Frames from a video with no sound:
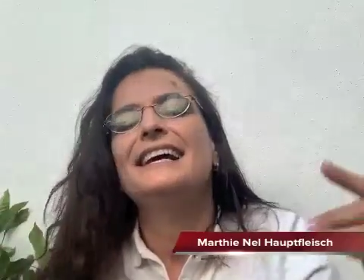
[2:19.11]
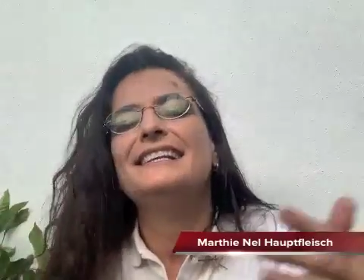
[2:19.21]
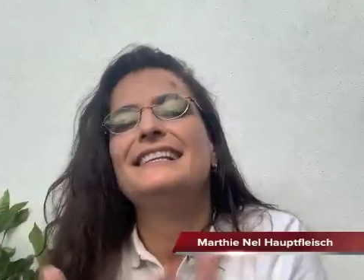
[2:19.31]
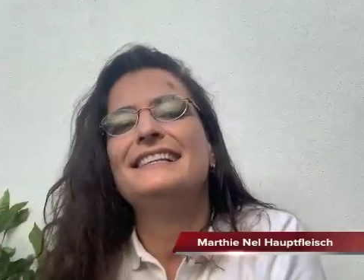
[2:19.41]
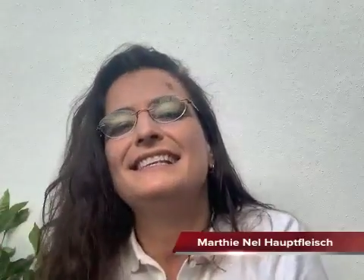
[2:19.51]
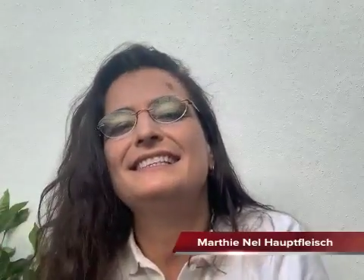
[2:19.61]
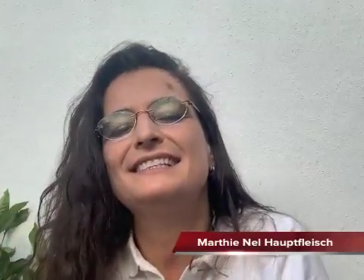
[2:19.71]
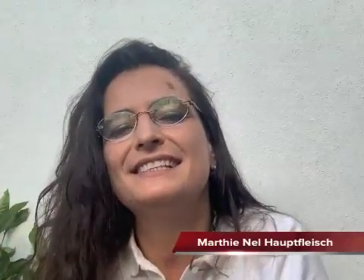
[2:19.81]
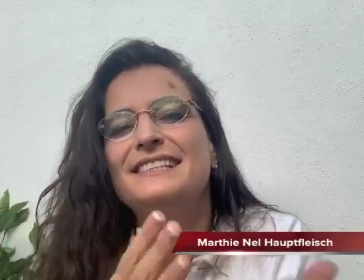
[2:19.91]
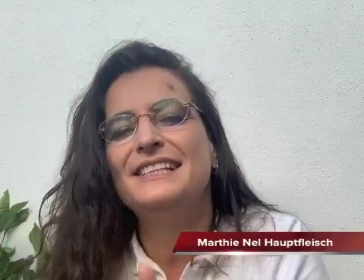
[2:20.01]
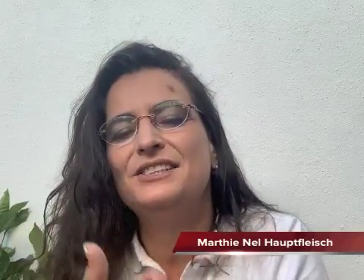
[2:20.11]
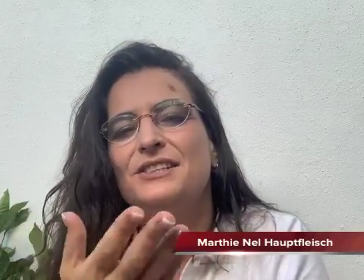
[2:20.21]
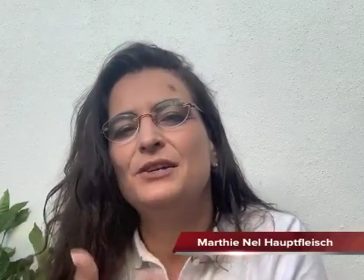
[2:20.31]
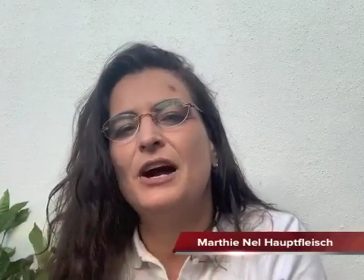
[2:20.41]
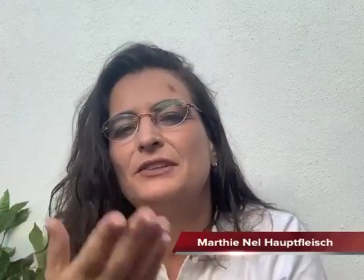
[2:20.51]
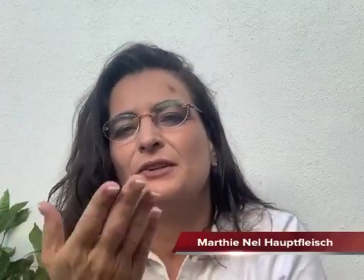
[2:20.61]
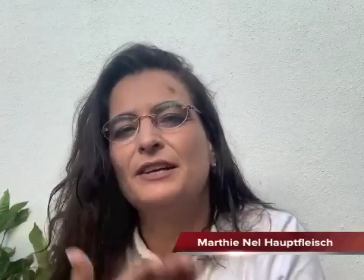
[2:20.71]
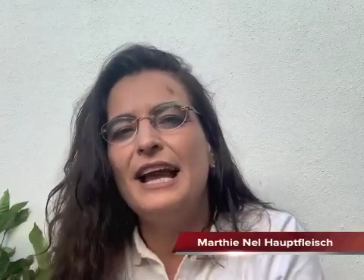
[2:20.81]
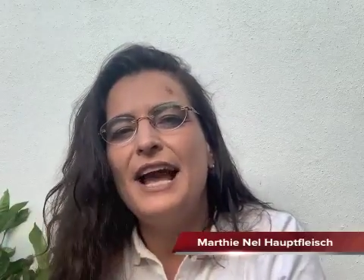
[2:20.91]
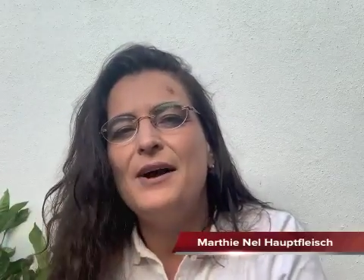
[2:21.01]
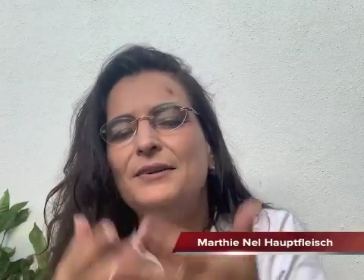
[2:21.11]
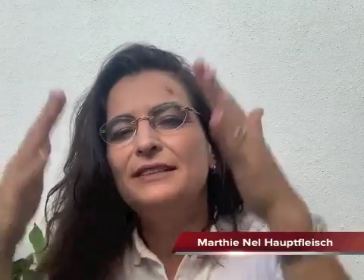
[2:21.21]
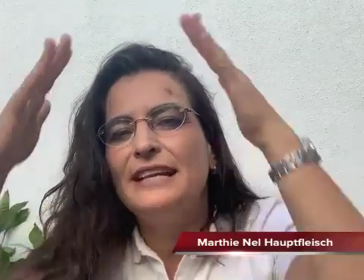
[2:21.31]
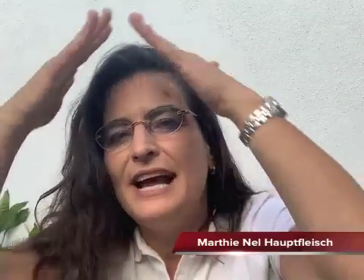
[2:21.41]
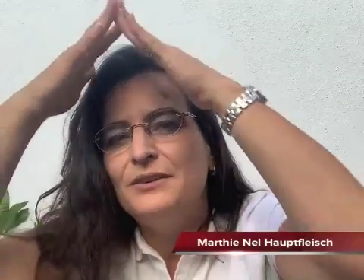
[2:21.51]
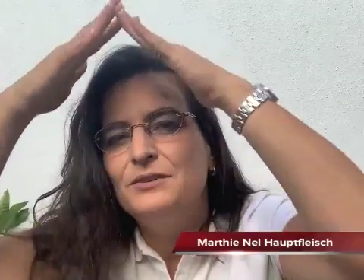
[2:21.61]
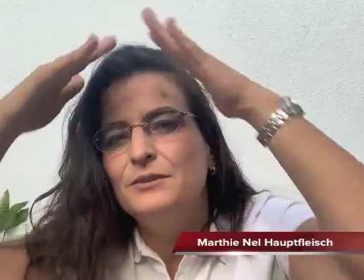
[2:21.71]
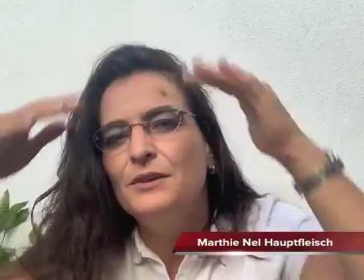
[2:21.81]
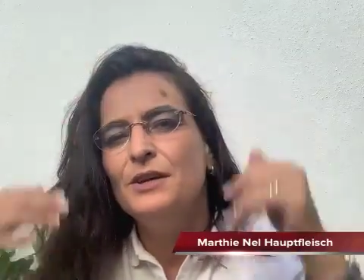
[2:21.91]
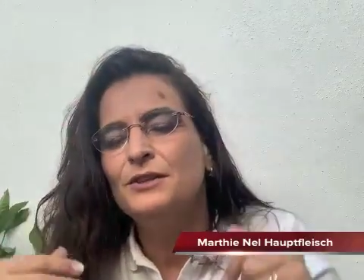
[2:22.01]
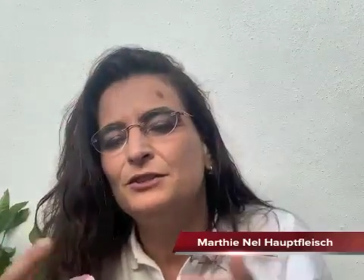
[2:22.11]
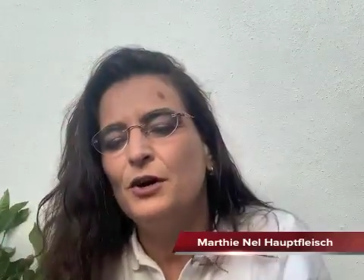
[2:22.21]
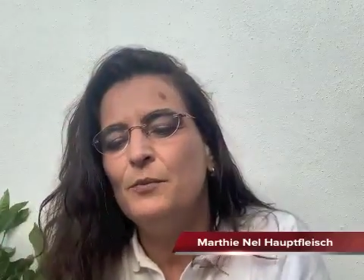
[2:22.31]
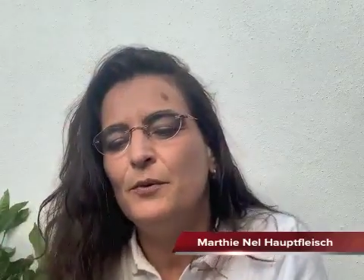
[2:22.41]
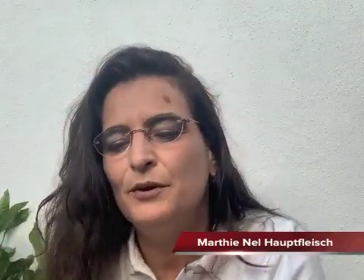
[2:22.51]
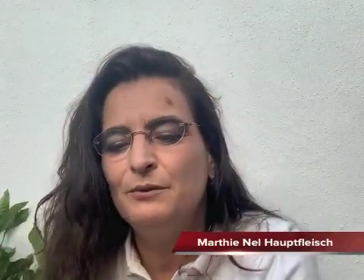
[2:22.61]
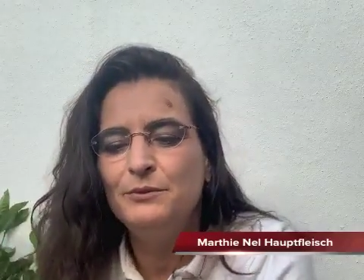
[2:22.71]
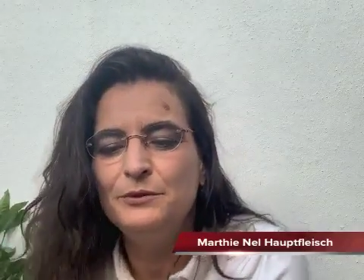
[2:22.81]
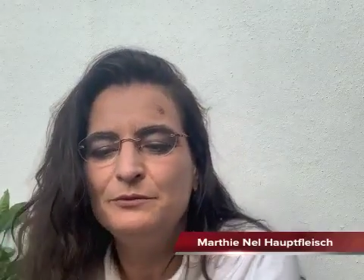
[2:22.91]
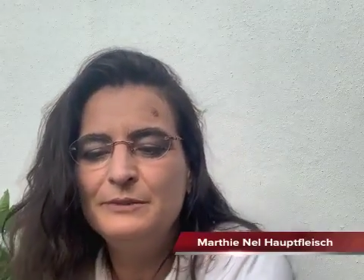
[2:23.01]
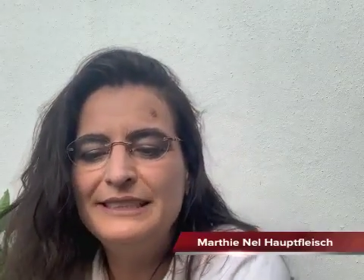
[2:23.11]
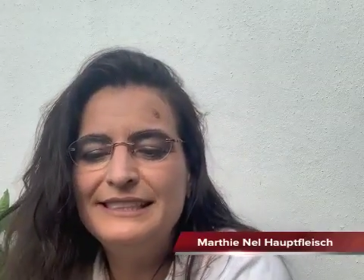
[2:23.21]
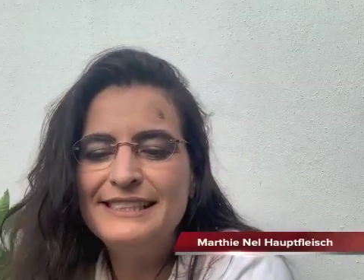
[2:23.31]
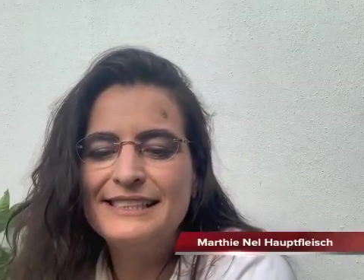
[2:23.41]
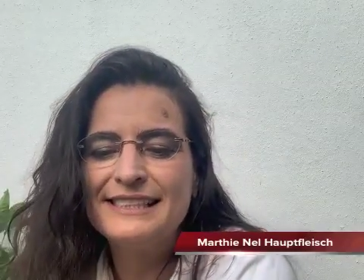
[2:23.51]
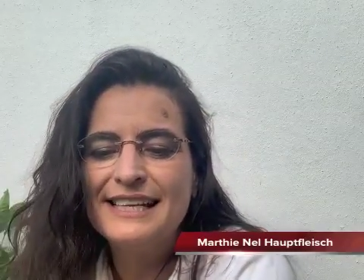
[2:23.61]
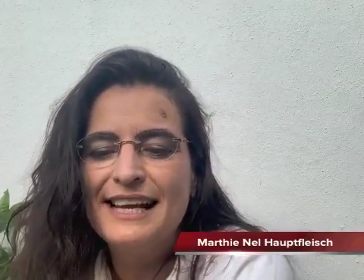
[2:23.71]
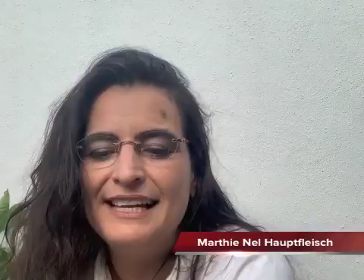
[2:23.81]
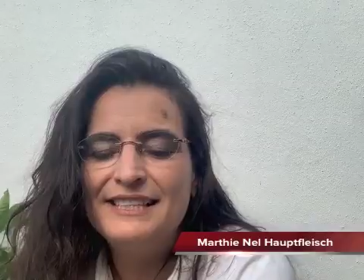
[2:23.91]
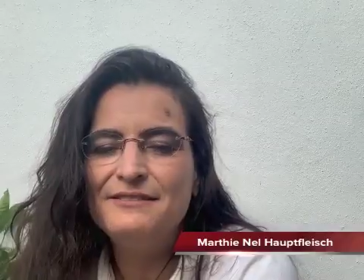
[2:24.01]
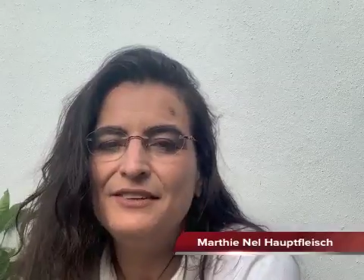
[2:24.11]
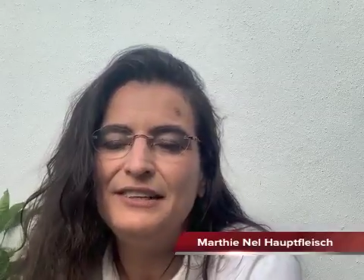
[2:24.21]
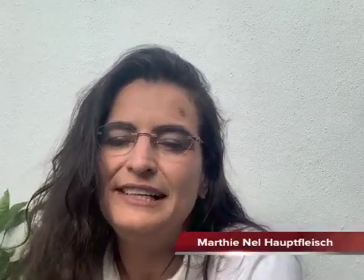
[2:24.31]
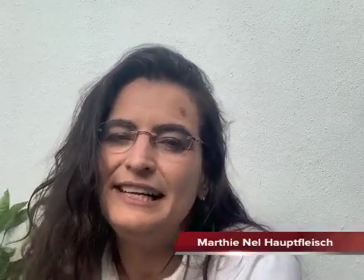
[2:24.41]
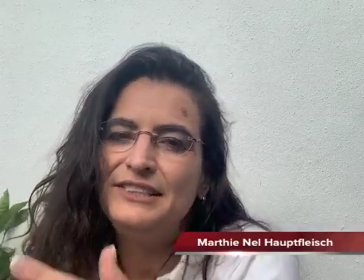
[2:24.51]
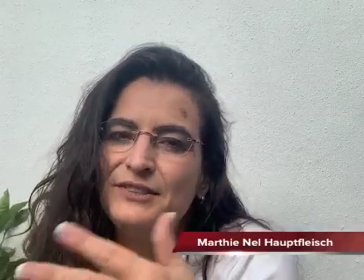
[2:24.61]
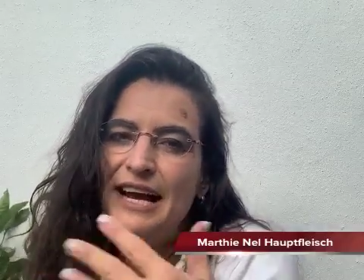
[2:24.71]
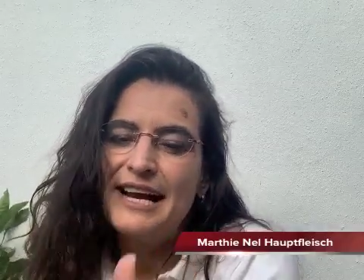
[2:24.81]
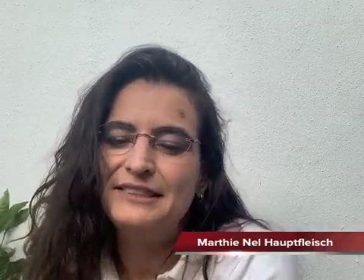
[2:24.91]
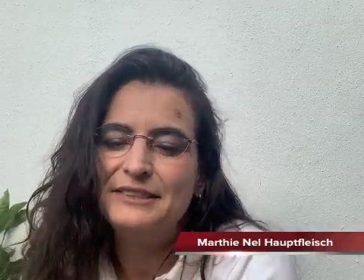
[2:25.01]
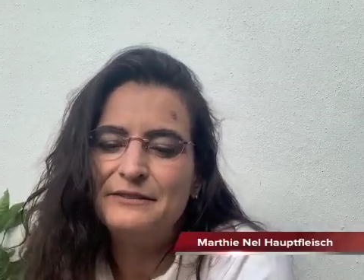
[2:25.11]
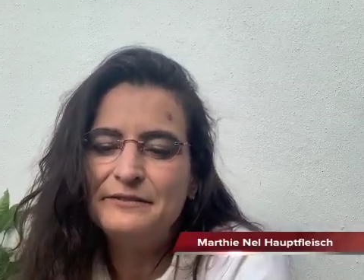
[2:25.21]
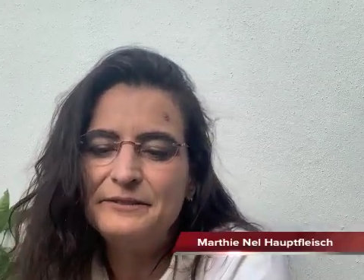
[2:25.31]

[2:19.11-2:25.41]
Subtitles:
And this is just teaching you how to count and how to show body movements. It's very interactive.